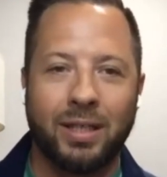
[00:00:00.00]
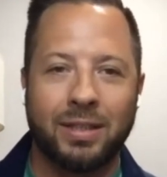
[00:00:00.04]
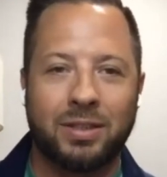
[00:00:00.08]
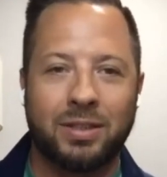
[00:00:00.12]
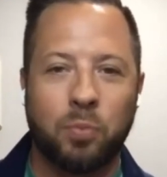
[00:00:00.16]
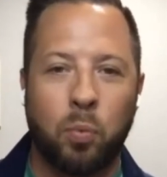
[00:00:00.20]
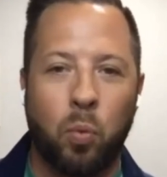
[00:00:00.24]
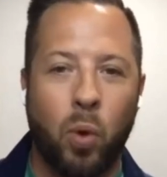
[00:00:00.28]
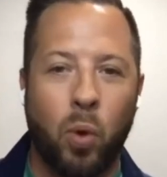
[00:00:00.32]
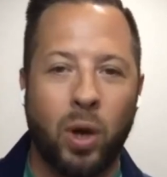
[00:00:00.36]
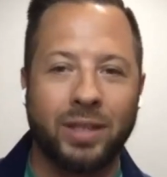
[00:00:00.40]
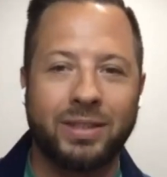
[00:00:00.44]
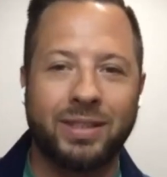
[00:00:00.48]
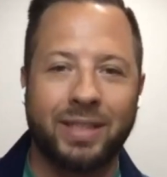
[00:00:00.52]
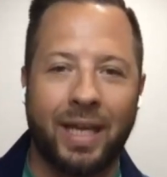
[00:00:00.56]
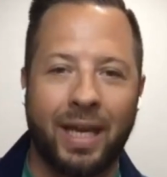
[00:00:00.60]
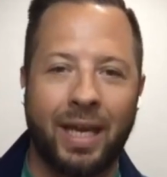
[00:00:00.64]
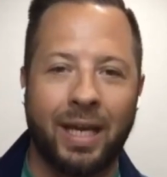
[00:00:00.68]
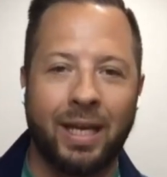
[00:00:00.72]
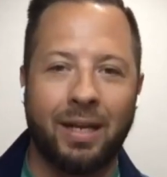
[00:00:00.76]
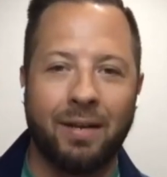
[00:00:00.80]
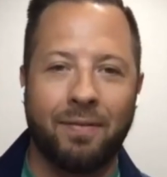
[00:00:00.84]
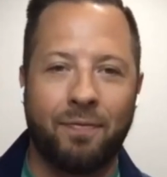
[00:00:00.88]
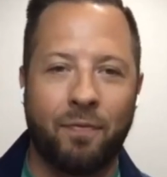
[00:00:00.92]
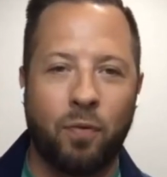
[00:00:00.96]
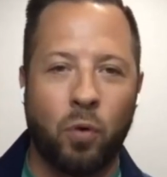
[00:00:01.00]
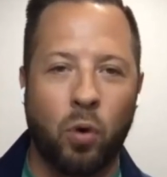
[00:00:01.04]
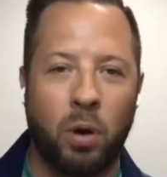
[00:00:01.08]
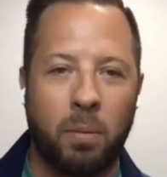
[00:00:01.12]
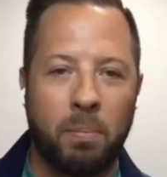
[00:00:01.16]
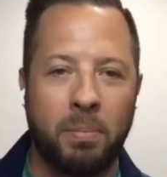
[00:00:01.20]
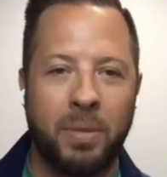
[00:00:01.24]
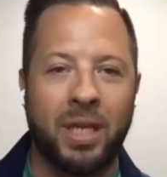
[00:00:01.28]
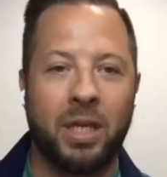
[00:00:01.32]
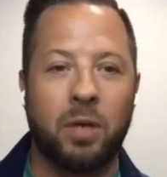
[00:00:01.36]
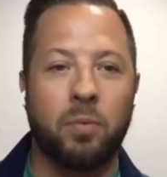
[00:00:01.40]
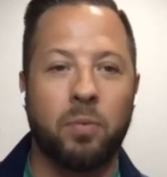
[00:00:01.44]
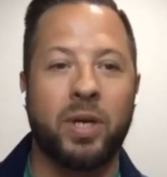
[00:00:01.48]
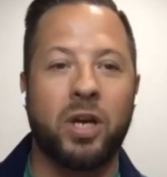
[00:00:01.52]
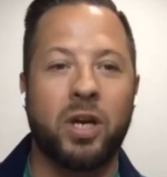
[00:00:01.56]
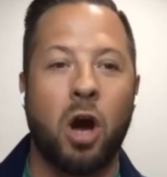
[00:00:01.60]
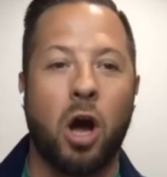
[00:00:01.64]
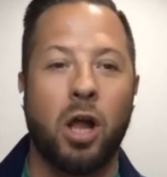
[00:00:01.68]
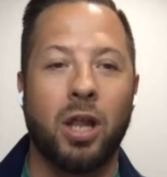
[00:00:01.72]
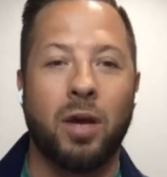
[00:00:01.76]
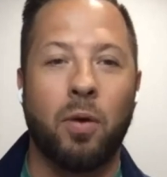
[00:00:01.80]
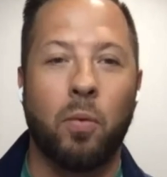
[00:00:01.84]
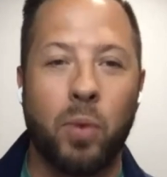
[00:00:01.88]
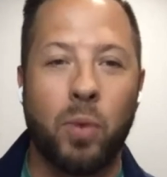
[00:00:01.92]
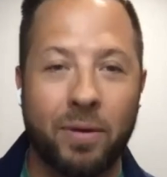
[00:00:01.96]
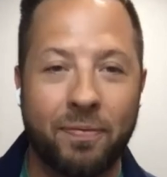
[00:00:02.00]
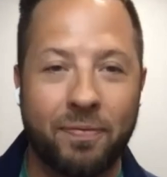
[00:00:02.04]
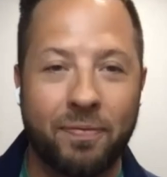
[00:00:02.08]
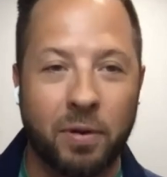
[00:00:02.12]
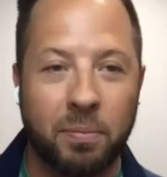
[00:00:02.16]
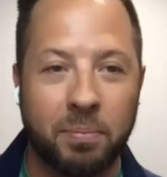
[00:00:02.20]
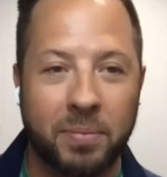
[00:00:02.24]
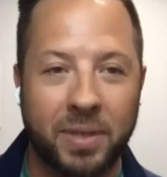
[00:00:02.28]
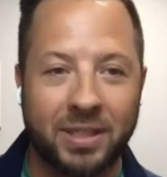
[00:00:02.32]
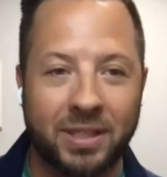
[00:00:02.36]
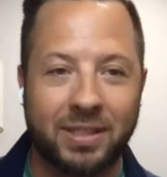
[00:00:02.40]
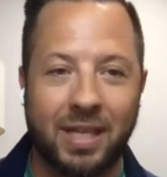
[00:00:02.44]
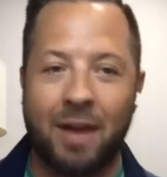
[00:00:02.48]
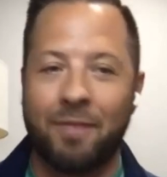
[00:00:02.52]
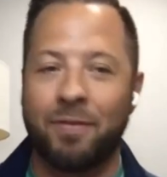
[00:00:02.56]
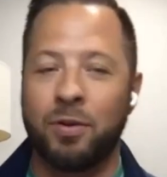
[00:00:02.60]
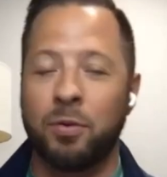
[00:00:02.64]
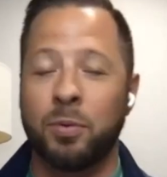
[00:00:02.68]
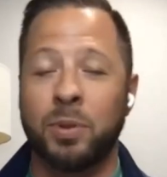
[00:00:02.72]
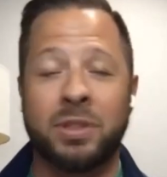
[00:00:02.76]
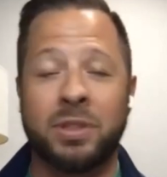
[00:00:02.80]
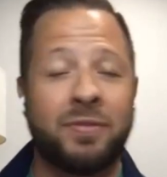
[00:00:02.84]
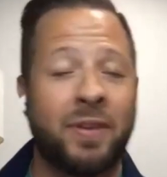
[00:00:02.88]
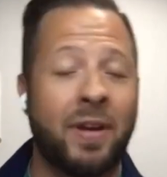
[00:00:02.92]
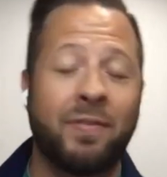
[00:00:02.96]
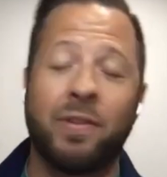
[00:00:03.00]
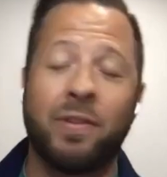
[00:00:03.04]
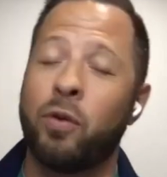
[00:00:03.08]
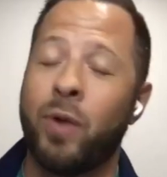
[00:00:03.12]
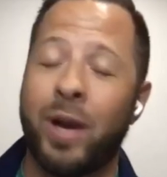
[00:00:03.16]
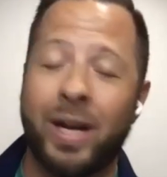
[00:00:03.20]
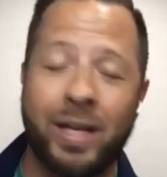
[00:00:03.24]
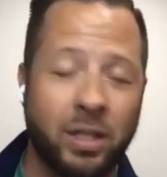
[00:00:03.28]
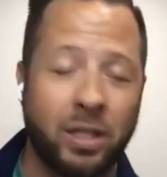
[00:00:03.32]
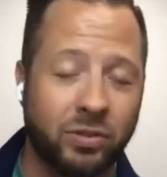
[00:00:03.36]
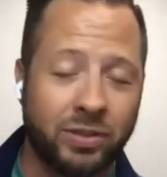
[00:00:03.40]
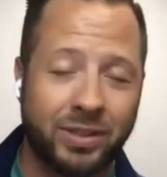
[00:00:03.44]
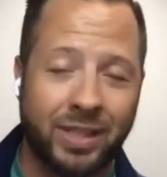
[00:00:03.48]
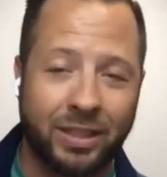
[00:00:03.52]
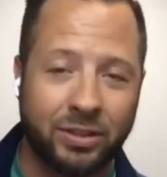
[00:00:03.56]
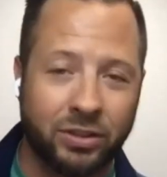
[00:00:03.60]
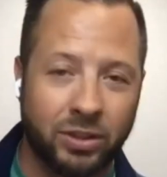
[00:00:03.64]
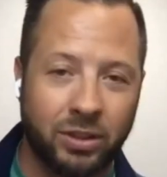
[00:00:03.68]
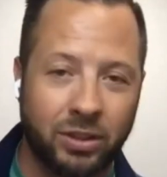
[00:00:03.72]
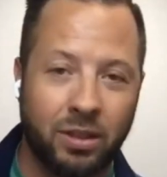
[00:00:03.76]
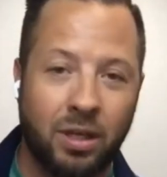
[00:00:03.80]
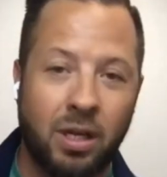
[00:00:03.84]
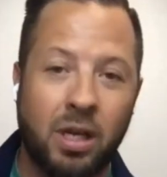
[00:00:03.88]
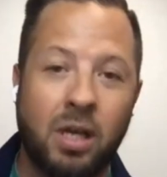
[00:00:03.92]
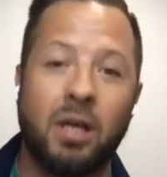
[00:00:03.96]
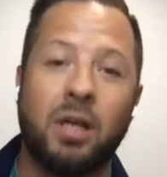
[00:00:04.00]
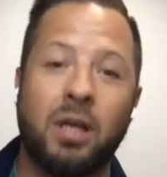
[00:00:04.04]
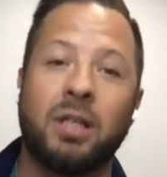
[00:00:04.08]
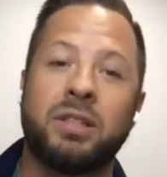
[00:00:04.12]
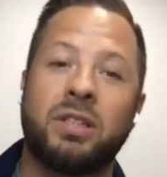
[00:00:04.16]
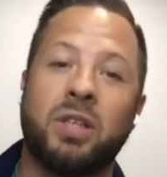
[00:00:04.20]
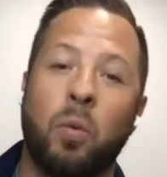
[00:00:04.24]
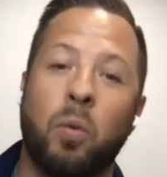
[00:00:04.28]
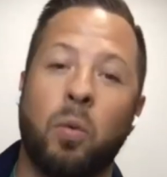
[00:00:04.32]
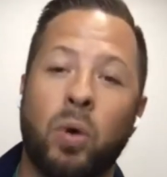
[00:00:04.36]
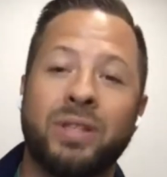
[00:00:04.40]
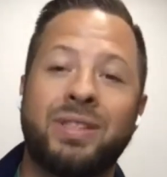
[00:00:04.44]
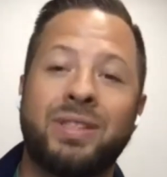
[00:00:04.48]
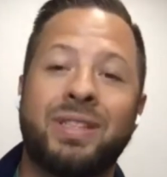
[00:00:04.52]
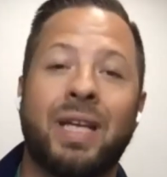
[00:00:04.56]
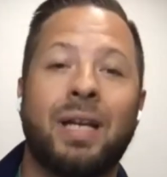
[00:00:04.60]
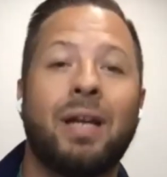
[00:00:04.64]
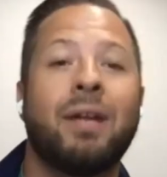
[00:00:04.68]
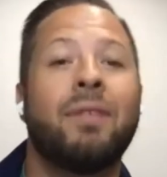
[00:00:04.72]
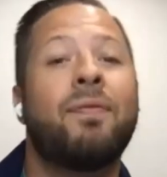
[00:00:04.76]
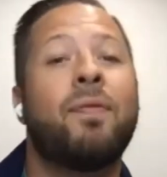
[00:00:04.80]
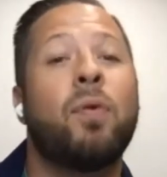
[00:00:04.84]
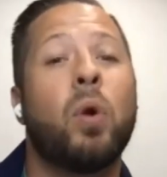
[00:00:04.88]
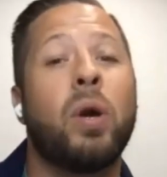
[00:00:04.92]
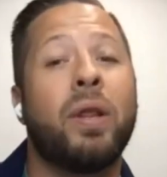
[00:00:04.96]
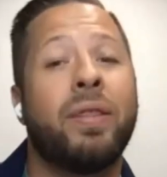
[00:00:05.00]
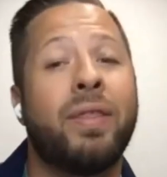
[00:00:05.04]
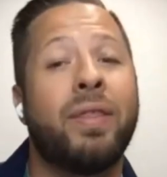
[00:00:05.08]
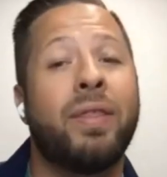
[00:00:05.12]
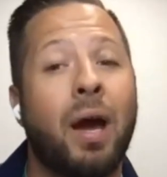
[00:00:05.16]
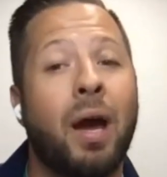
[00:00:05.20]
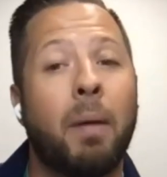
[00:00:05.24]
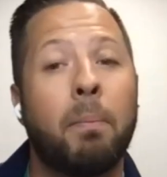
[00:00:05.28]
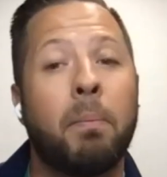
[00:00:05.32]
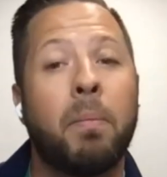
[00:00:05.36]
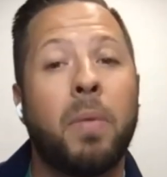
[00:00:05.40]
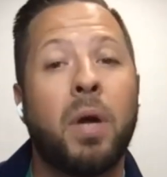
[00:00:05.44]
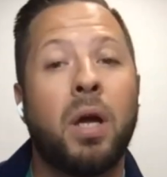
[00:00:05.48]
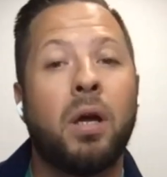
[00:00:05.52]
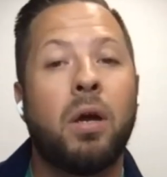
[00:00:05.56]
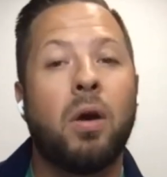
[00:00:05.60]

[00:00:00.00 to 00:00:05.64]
It's what's in it for me. We call it WIFM. It's everyone's favorite radio station. So what's in it for them?